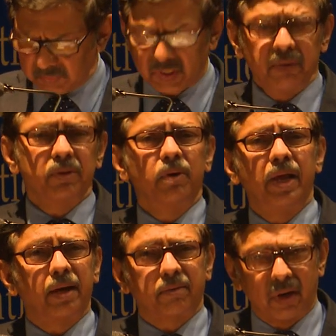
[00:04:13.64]
There was no
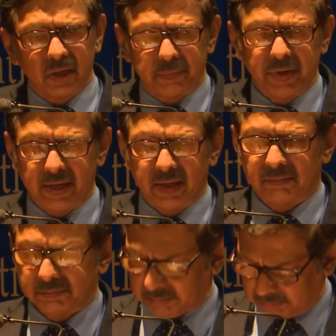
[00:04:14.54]
electronic media.
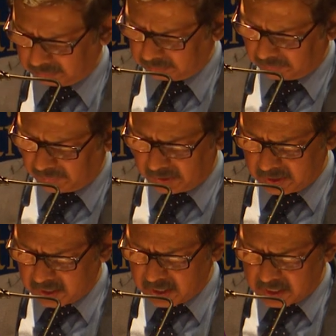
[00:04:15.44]

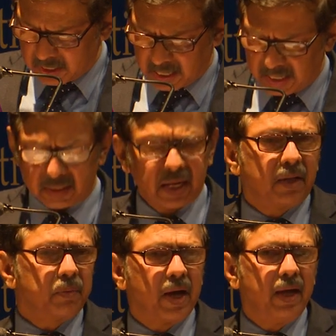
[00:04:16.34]
And that
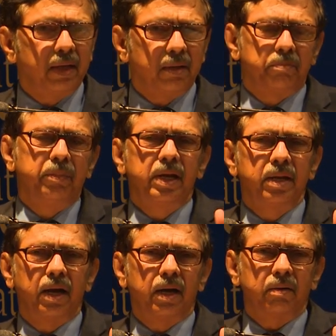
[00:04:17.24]
is why
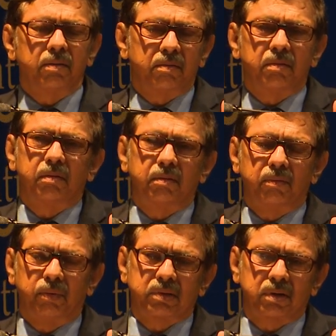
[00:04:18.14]
media
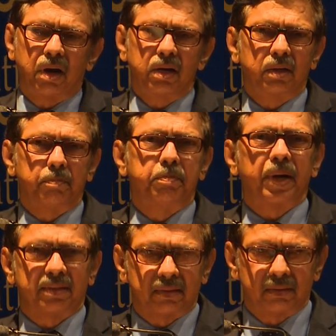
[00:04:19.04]
was called the
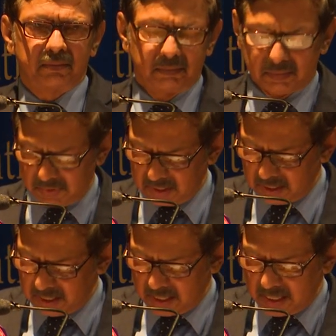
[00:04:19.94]
press.
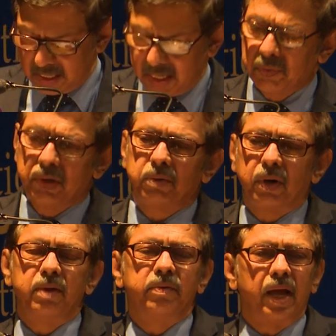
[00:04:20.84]
Even
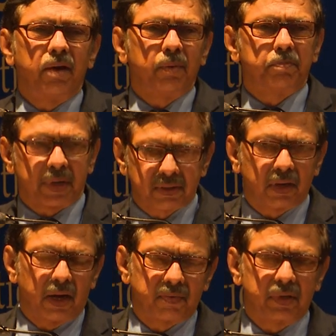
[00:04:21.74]
today we have a press
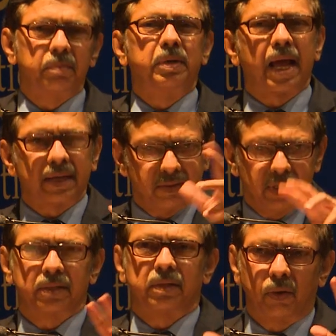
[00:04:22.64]
conference, but actually
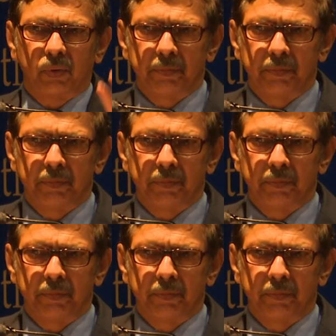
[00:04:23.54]
it's now a